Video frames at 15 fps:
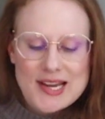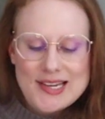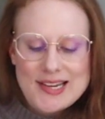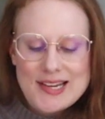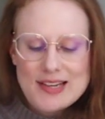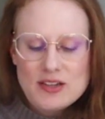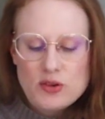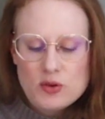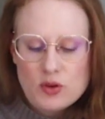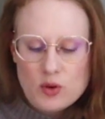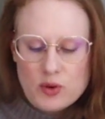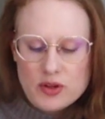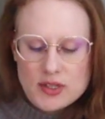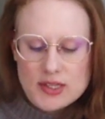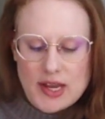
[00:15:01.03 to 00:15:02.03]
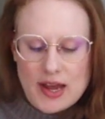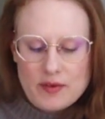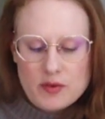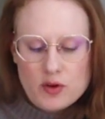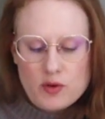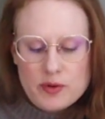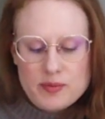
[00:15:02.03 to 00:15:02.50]
Indian unicorns to
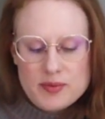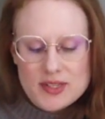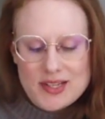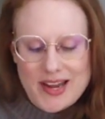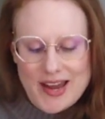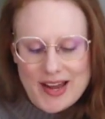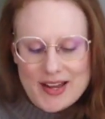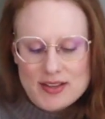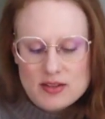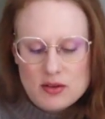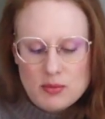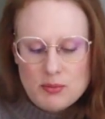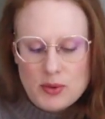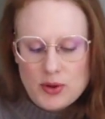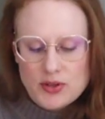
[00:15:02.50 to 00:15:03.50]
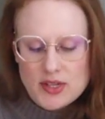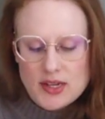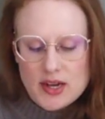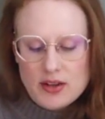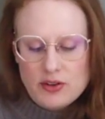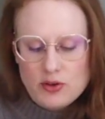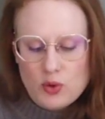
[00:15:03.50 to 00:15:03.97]
have crimson heads,
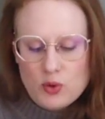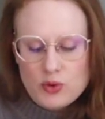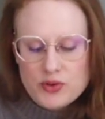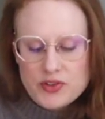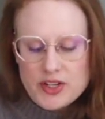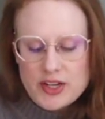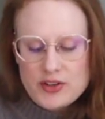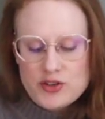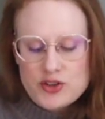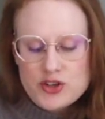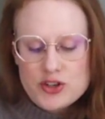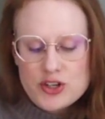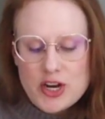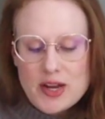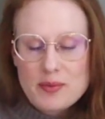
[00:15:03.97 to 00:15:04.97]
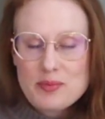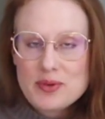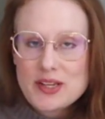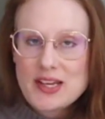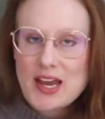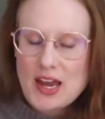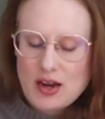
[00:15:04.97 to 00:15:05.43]
multicolored horns, and
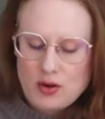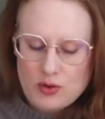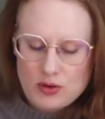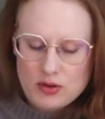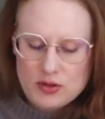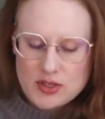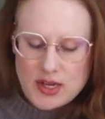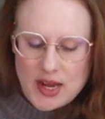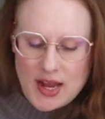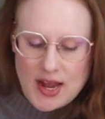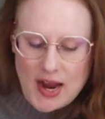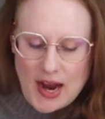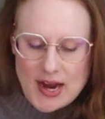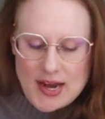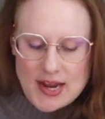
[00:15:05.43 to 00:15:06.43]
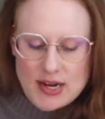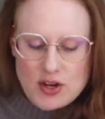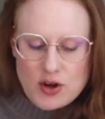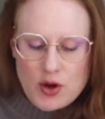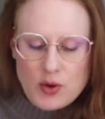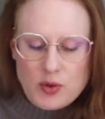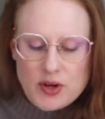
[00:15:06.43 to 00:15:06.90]
shapely ankles. And he
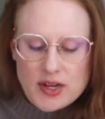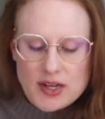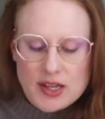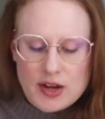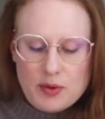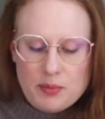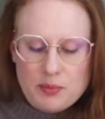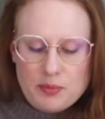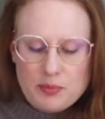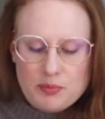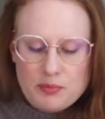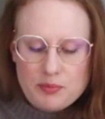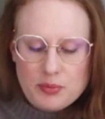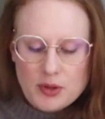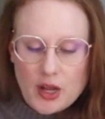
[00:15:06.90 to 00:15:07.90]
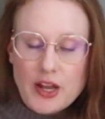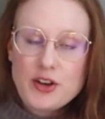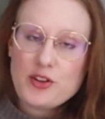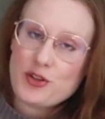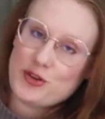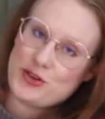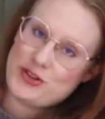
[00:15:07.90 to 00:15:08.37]
noted their
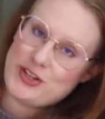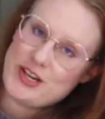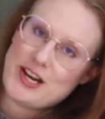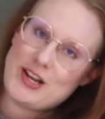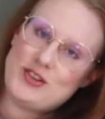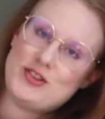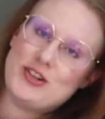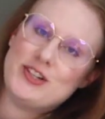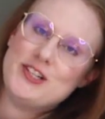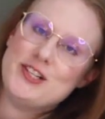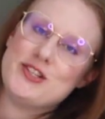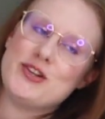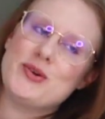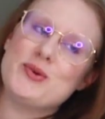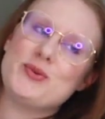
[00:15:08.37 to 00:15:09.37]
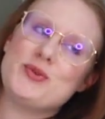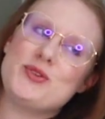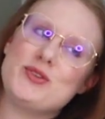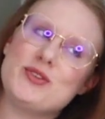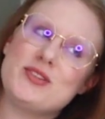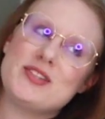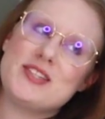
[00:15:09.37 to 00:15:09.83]
bloodthirsty nature. So
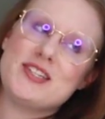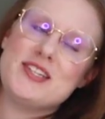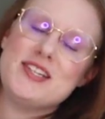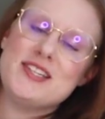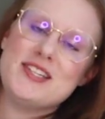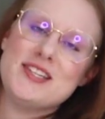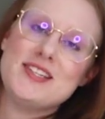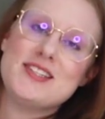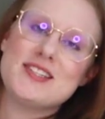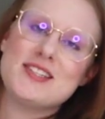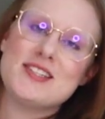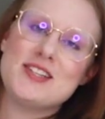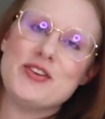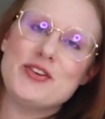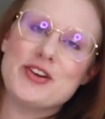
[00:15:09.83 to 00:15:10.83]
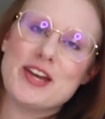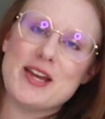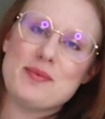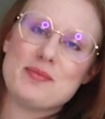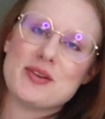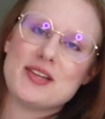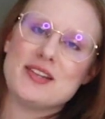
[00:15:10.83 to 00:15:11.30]
Ctesias is still
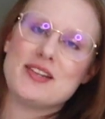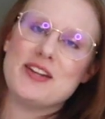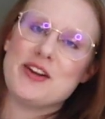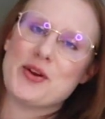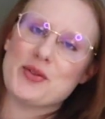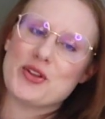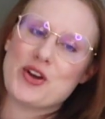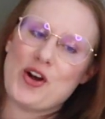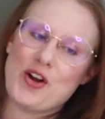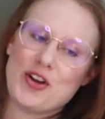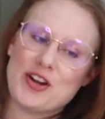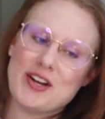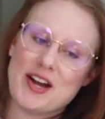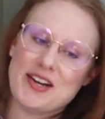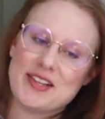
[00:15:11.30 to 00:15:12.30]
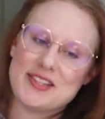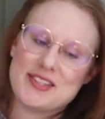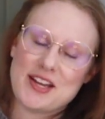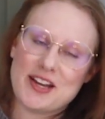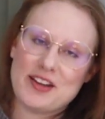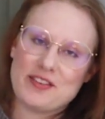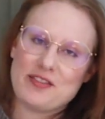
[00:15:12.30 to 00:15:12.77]
keeping, the Karkaddan and
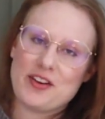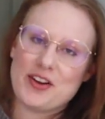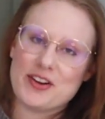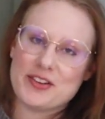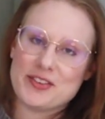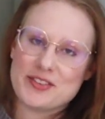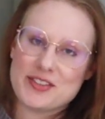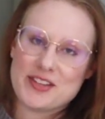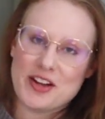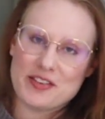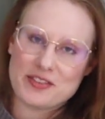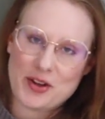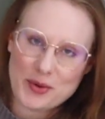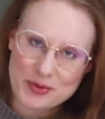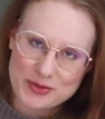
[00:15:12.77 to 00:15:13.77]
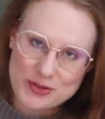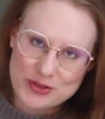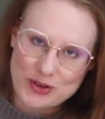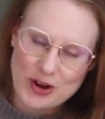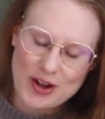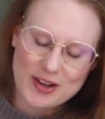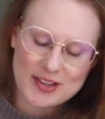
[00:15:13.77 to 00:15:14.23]
Shadhavar stuff going
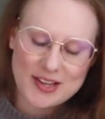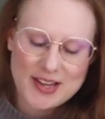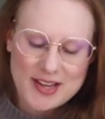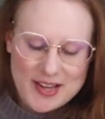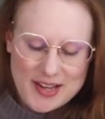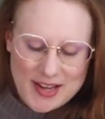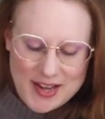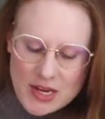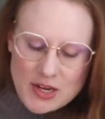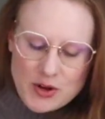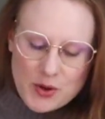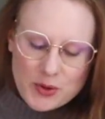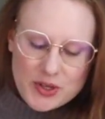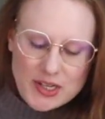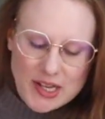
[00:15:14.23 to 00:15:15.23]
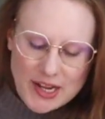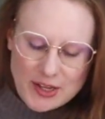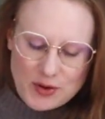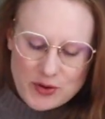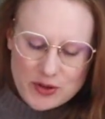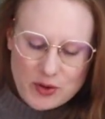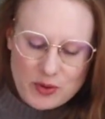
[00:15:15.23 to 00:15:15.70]
strong. He noted that
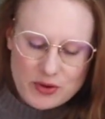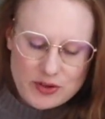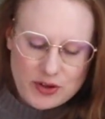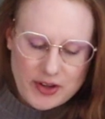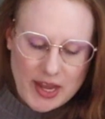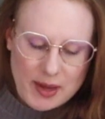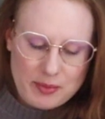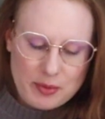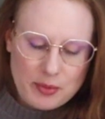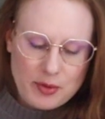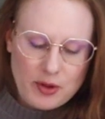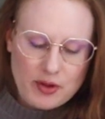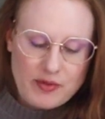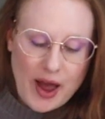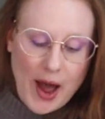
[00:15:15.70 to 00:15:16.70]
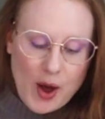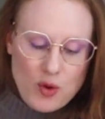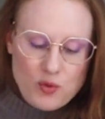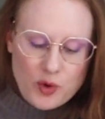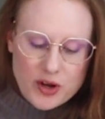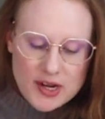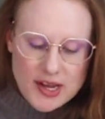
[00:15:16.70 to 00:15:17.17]
unicorns are capable of
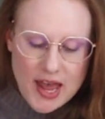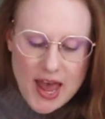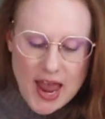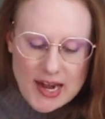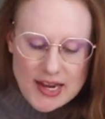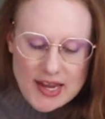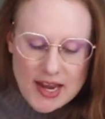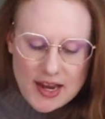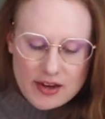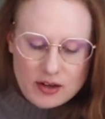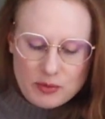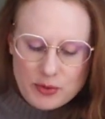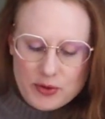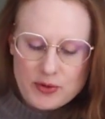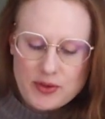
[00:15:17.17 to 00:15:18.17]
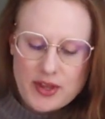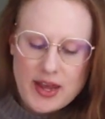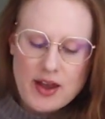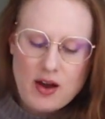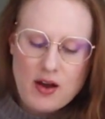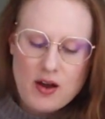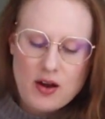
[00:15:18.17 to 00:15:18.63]
outrunning any animal
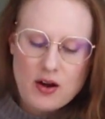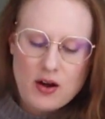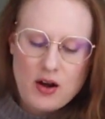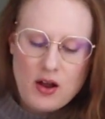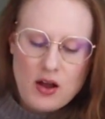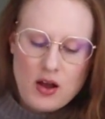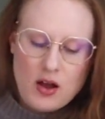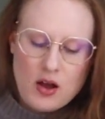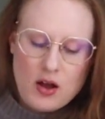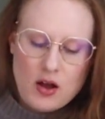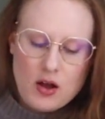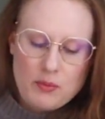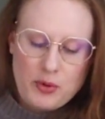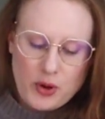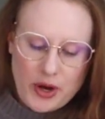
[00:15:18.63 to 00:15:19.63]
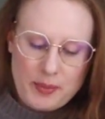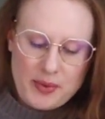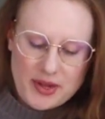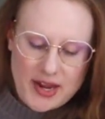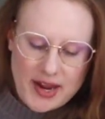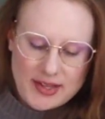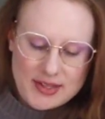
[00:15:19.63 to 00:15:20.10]
they are put up
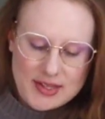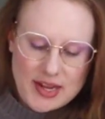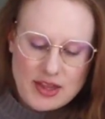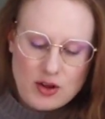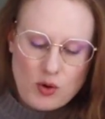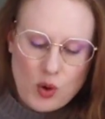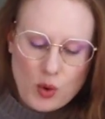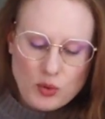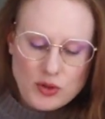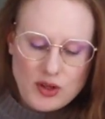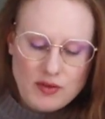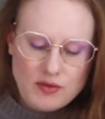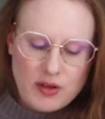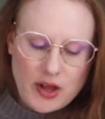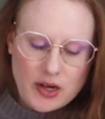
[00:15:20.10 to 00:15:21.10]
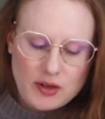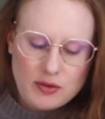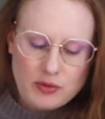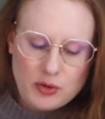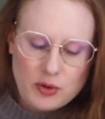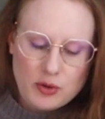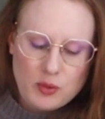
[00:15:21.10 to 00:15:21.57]
against, and they're only
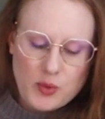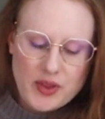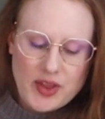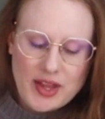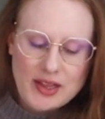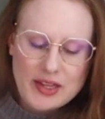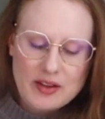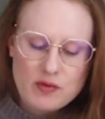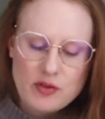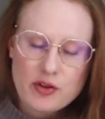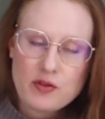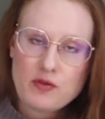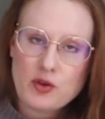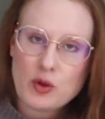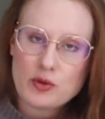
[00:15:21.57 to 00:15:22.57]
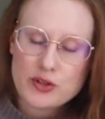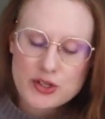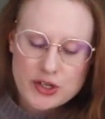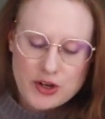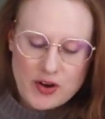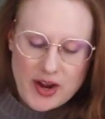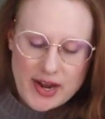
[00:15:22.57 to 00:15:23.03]
vulnerable when they leave their foals
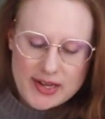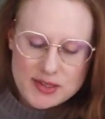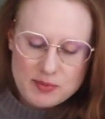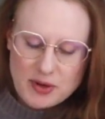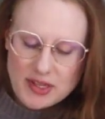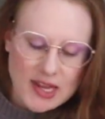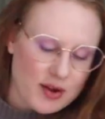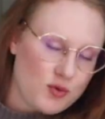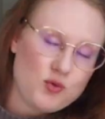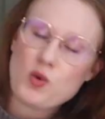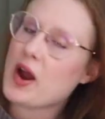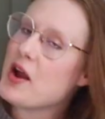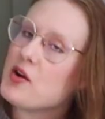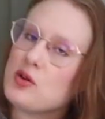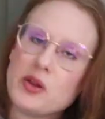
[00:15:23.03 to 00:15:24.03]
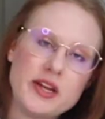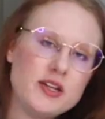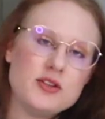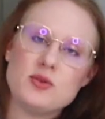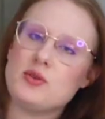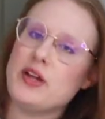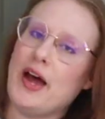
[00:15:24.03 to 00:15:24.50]
to graze. But they rarely
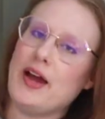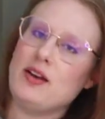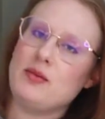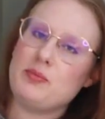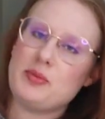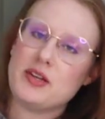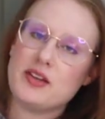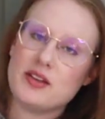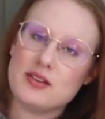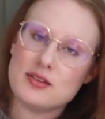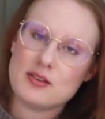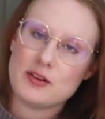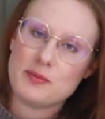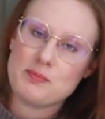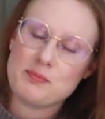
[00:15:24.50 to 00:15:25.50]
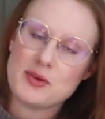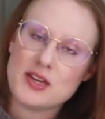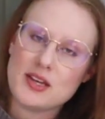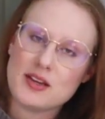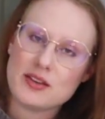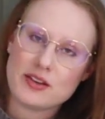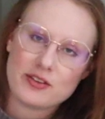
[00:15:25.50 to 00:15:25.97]
do that because
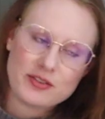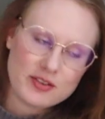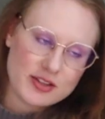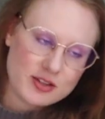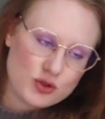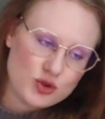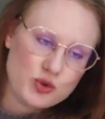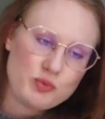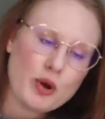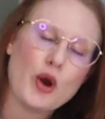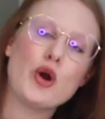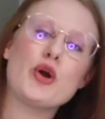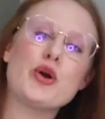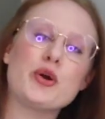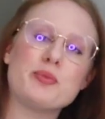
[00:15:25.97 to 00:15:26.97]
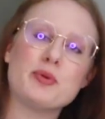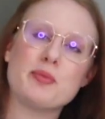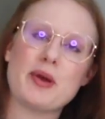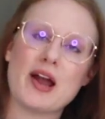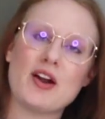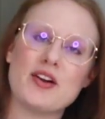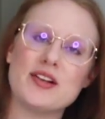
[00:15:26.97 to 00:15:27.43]
they're superb
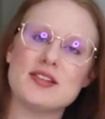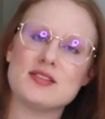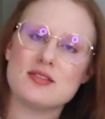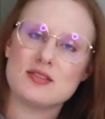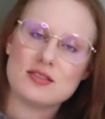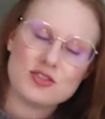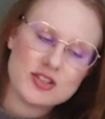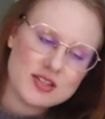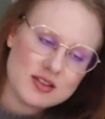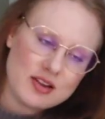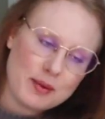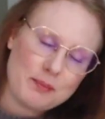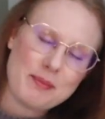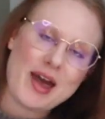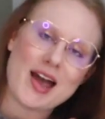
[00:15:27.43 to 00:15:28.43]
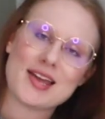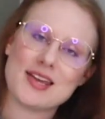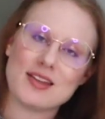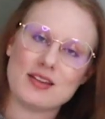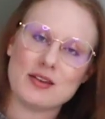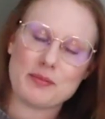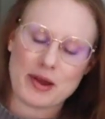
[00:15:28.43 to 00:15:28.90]
parents, just
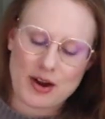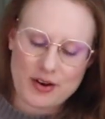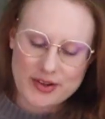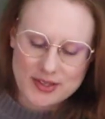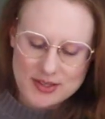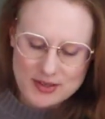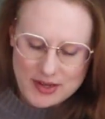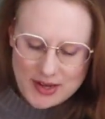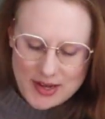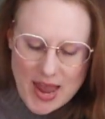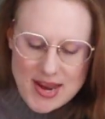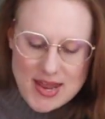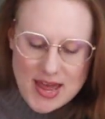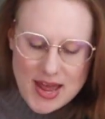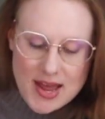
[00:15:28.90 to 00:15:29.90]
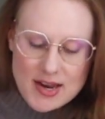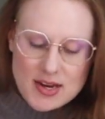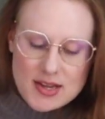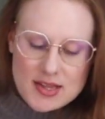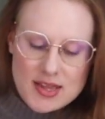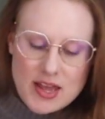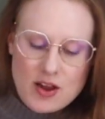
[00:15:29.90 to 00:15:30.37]
immaculate parents. And
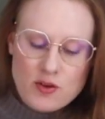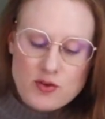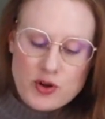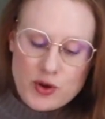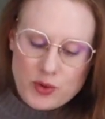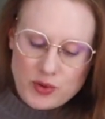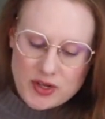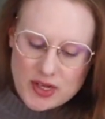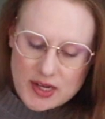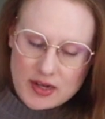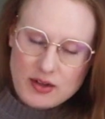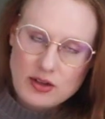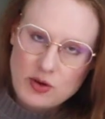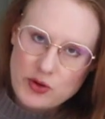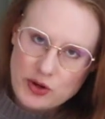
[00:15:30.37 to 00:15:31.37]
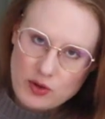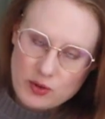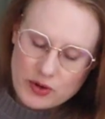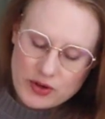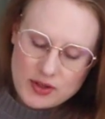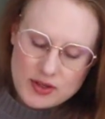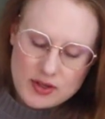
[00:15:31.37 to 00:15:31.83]
that they're noted,
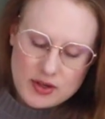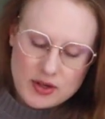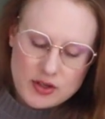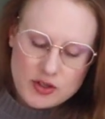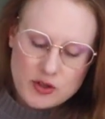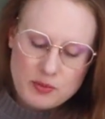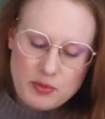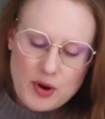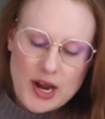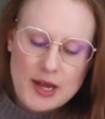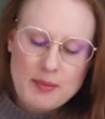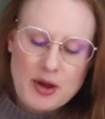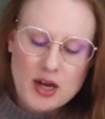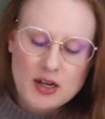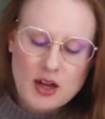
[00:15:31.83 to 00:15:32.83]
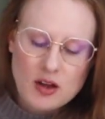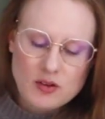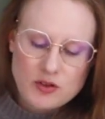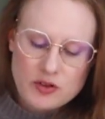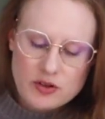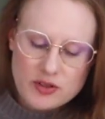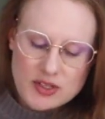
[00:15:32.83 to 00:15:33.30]
unicorns, to prey upon
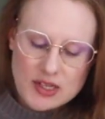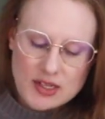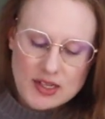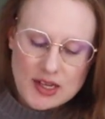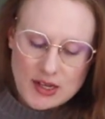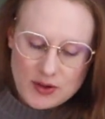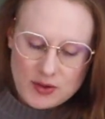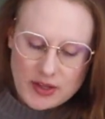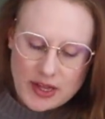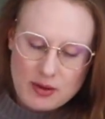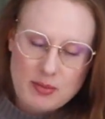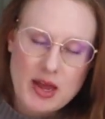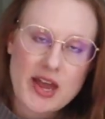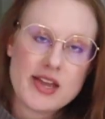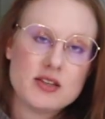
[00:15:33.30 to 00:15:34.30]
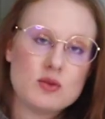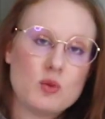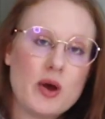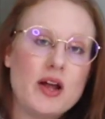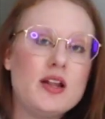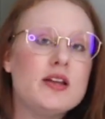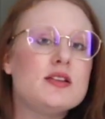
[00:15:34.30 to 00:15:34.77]
hunters and kill them, as
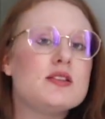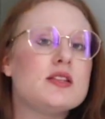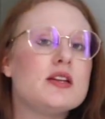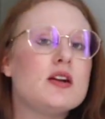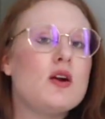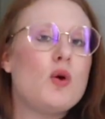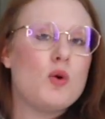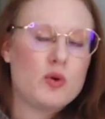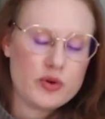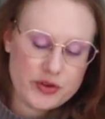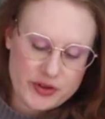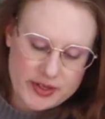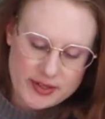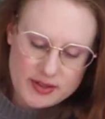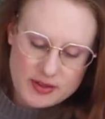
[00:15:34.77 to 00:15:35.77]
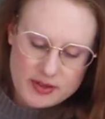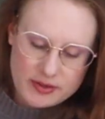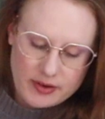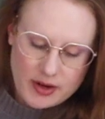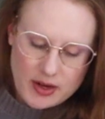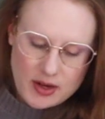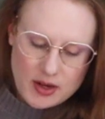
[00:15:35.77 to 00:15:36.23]
well as their horses.
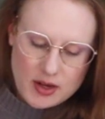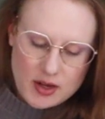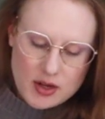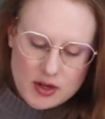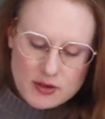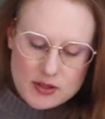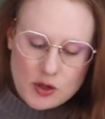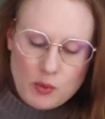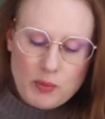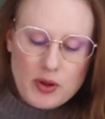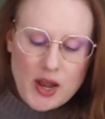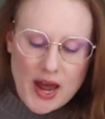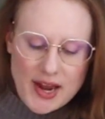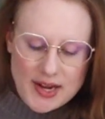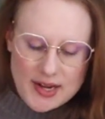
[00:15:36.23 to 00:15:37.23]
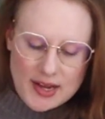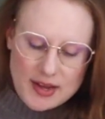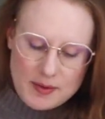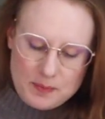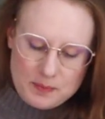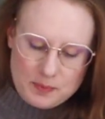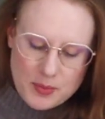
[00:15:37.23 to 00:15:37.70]
So Pliny